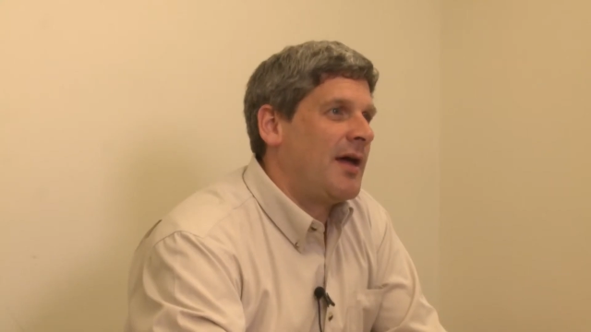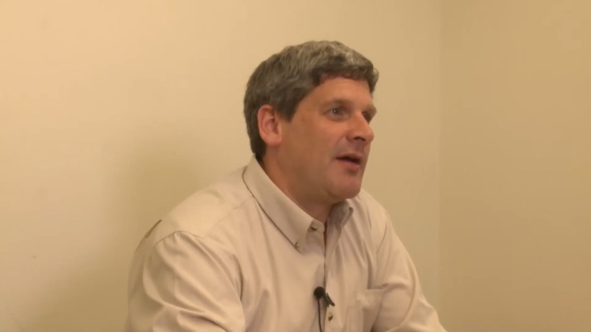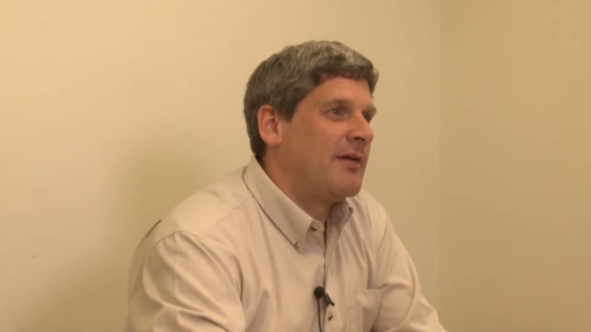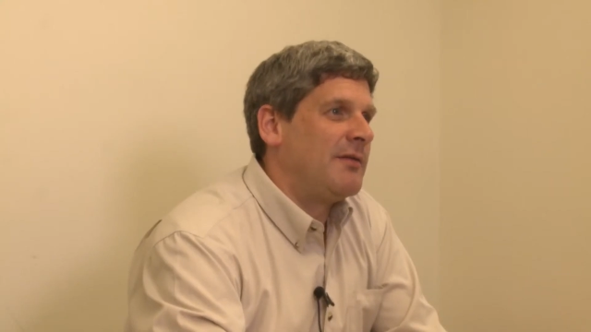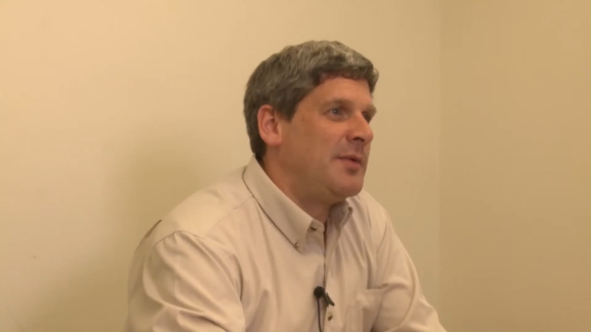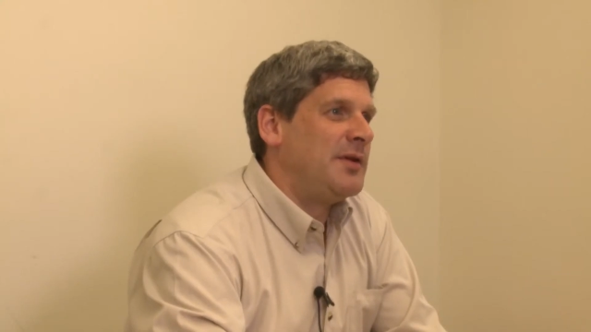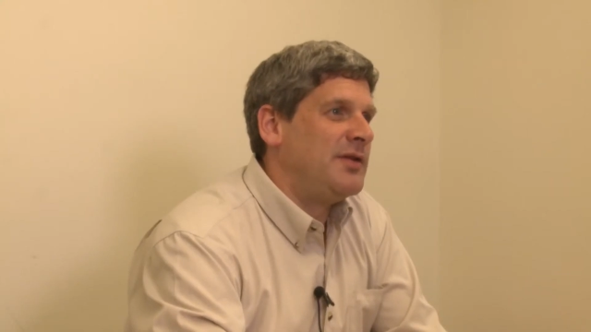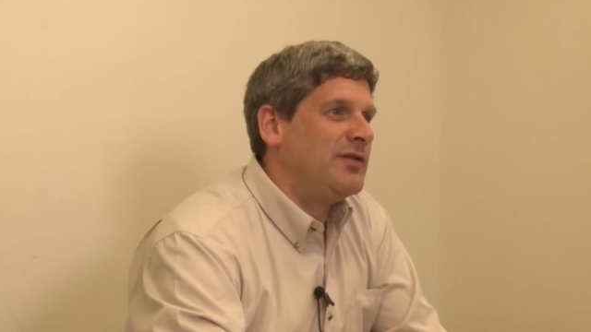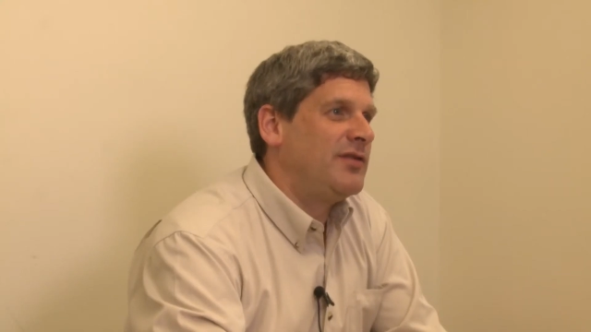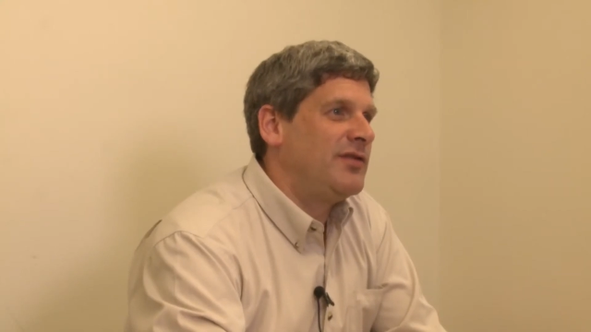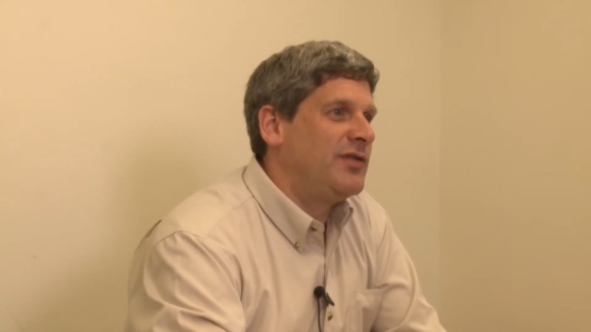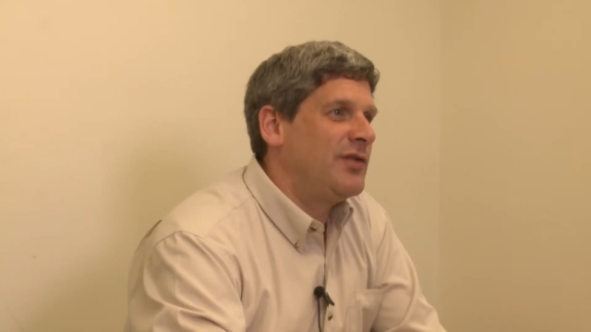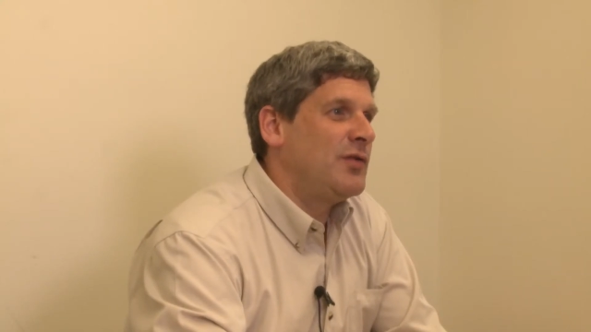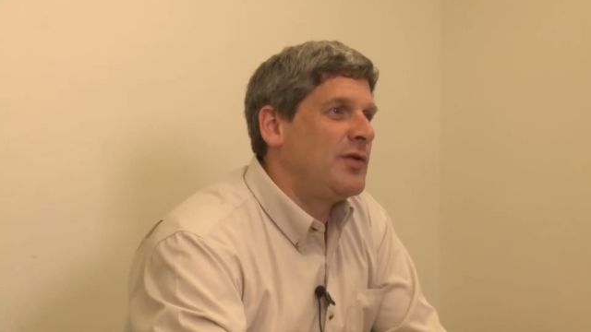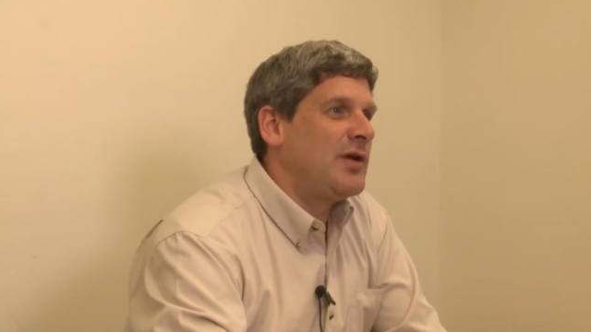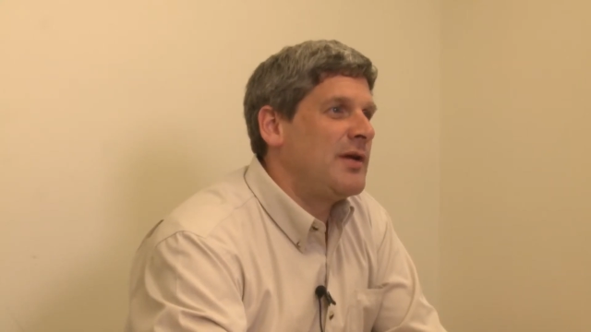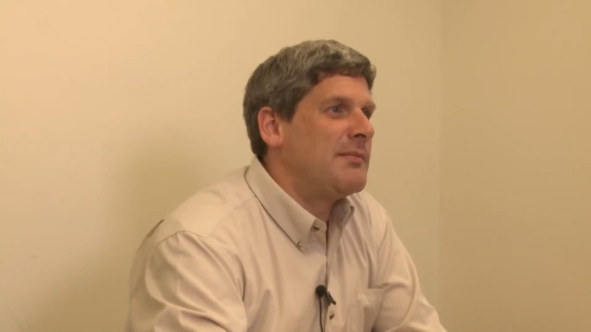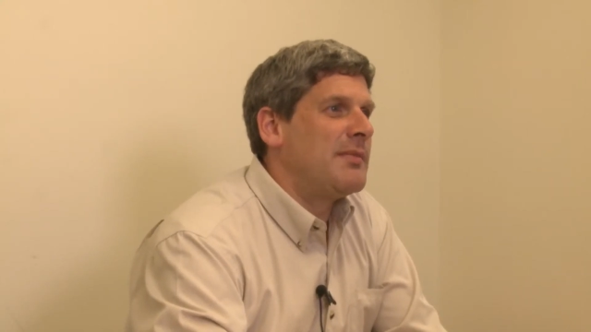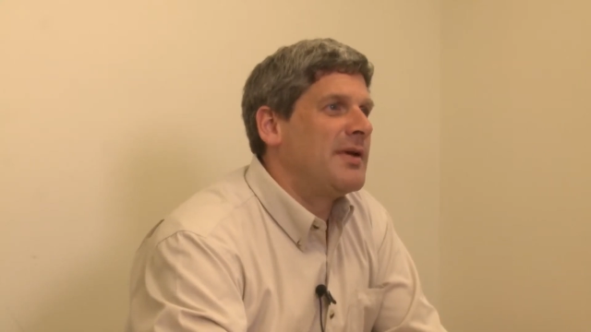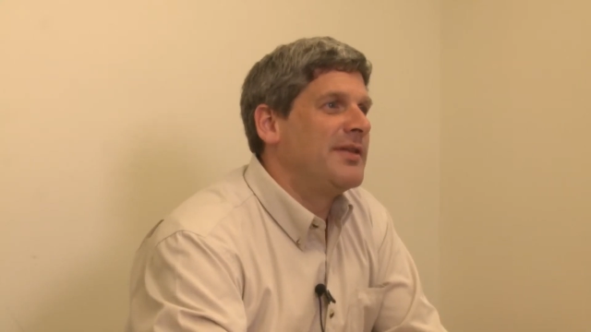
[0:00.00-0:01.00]
have been
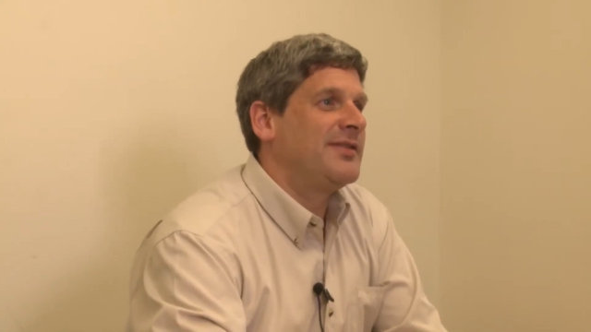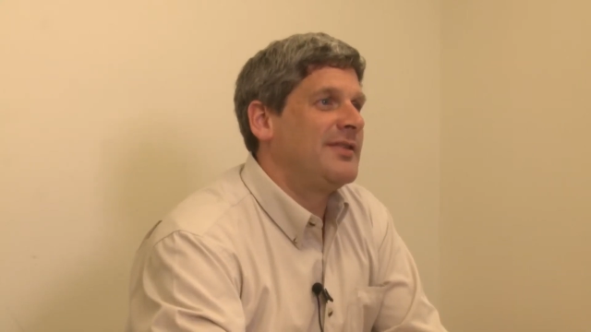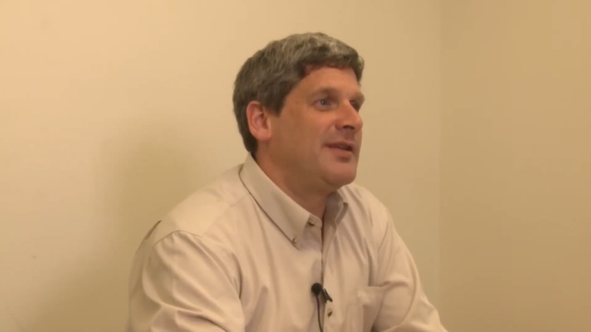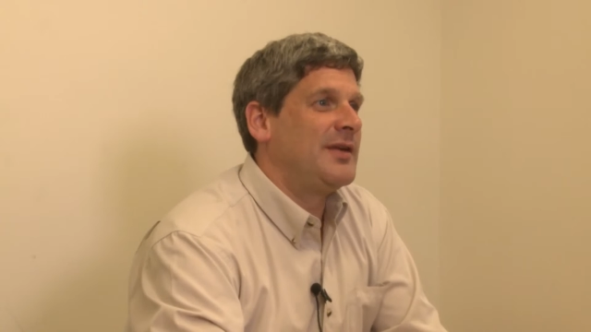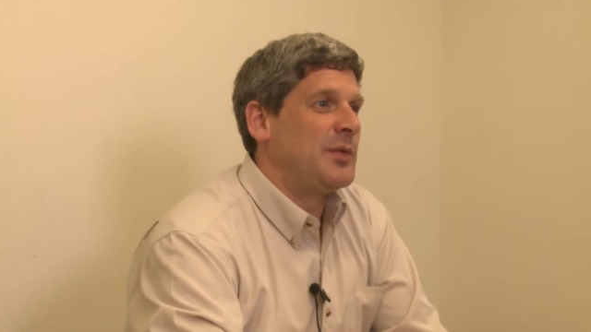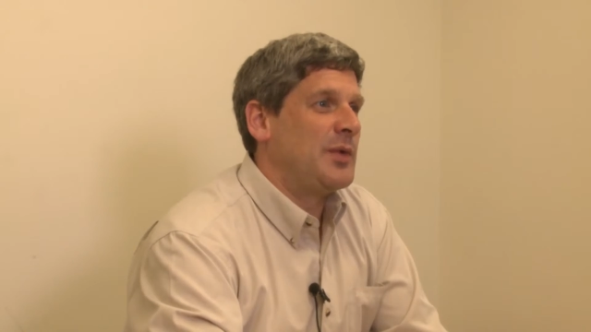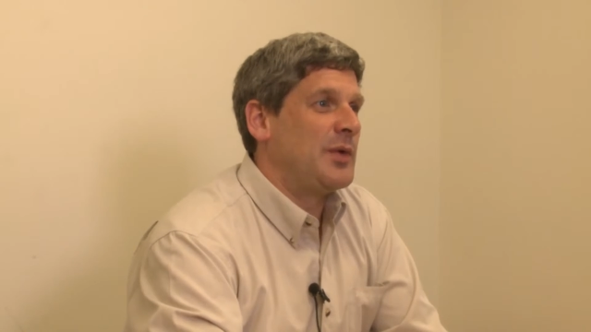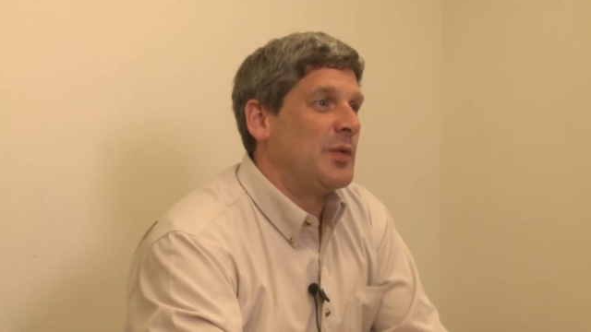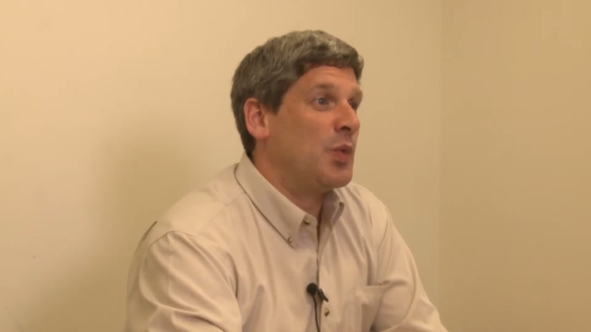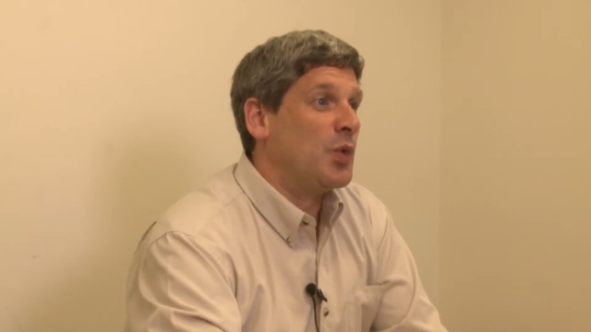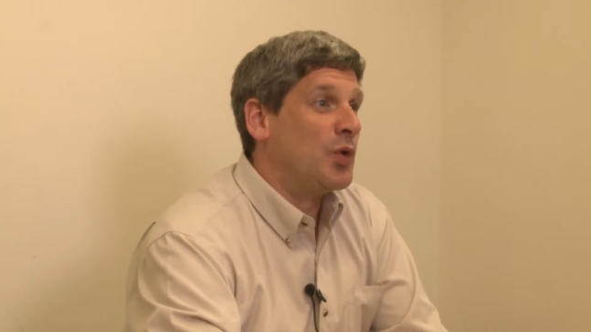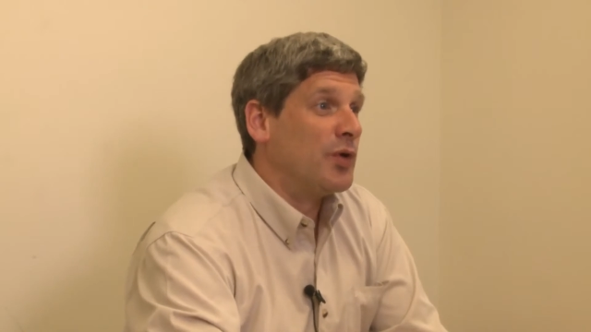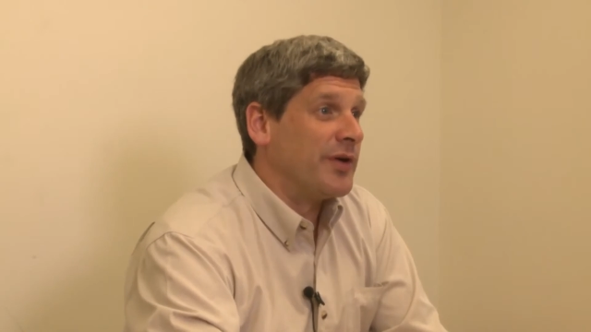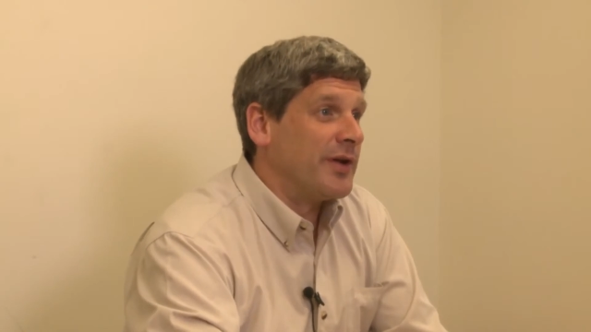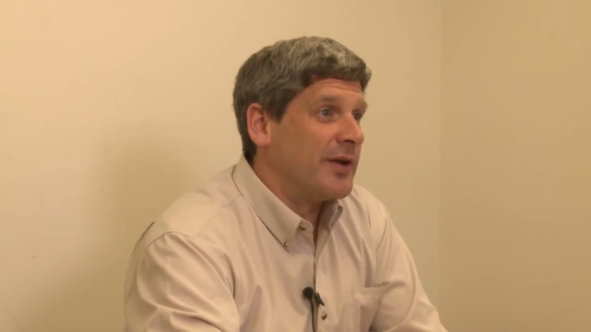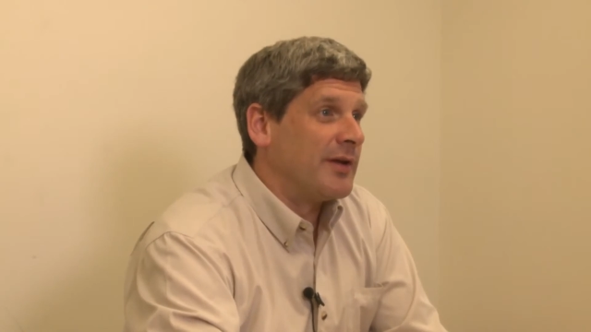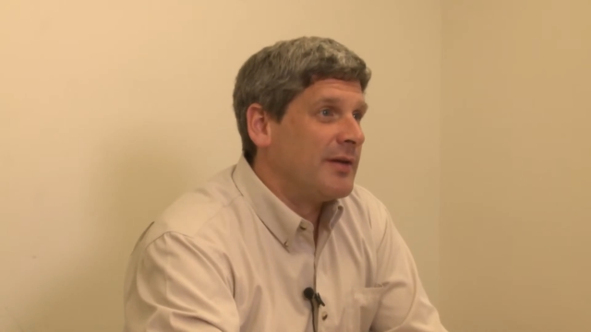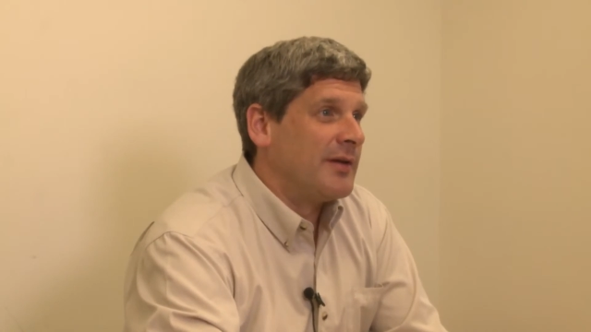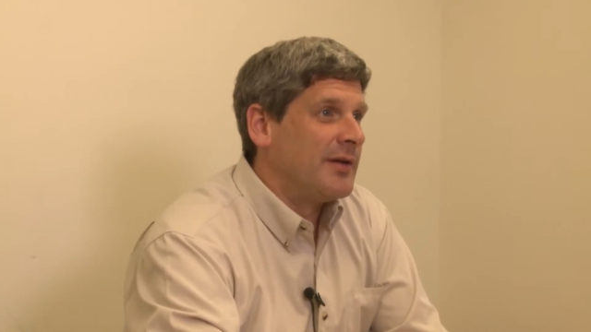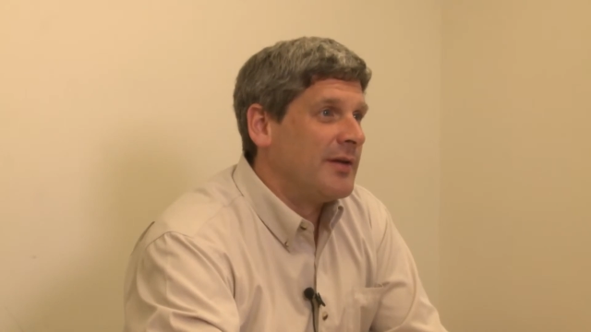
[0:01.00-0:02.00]
so immensely
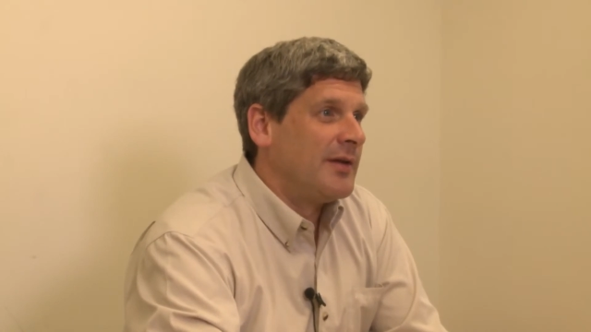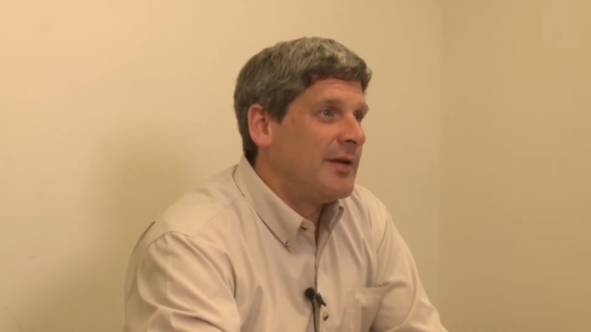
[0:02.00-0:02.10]
rewarding